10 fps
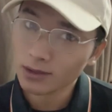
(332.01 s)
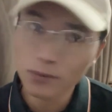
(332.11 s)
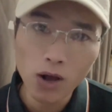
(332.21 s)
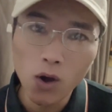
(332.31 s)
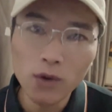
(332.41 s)

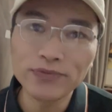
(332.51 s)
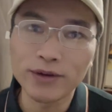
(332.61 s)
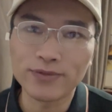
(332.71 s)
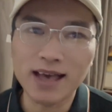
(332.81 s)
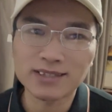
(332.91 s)
We all
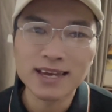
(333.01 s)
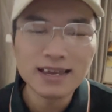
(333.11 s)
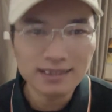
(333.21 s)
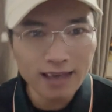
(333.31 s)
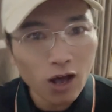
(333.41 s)
know that
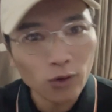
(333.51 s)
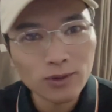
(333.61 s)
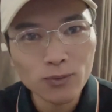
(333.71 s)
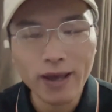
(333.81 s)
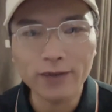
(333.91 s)
the
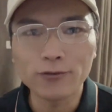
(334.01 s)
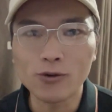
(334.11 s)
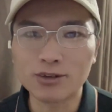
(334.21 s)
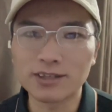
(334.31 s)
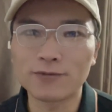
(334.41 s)
only way
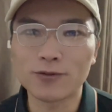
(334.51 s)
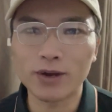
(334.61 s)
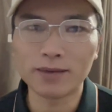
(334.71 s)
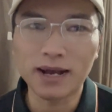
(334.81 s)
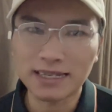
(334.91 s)
for the
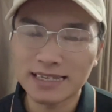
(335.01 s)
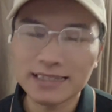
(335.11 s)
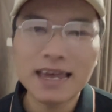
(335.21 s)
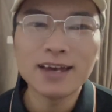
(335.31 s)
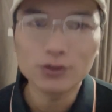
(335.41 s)
free
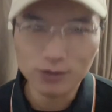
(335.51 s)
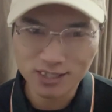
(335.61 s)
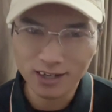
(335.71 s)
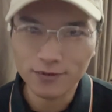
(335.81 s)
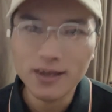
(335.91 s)
market to
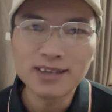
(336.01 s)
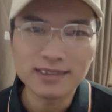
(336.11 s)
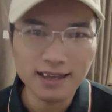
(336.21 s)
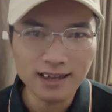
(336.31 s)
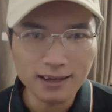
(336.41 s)
solve
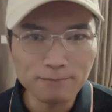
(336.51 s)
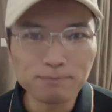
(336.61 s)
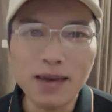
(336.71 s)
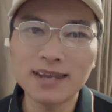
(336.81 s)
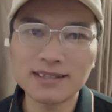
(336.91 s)
the
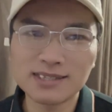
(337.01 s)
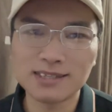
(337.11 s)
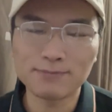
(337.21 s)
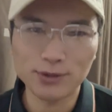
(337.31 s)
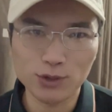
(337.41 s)

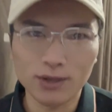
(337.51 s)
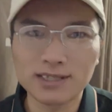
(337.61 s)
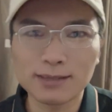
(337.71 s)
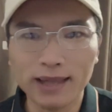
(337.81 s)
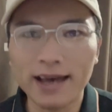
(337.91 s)
imbalance between
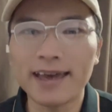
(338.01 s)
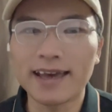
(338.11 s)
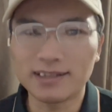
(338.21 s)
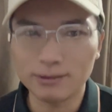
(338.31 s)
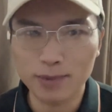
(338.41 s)
supply
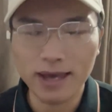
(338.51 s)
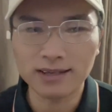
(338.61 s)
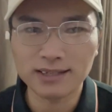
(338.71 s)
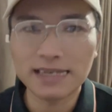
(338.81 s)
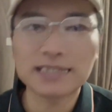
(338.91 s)
and
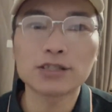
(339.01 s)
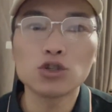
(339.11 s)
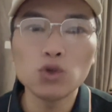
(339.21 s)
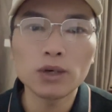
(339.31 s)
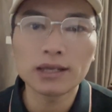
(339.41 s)
demand is
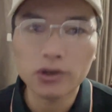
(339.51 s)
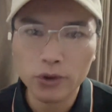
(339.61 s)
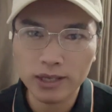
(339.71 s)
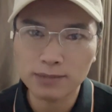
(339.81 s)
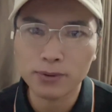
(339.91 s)
to
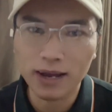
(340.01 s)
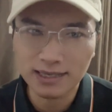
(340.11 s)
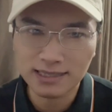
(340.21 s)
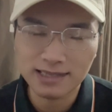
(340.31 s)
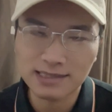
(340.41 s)
increase
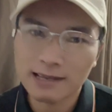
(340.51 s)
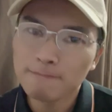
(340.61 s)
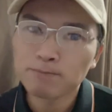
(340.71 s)
prices.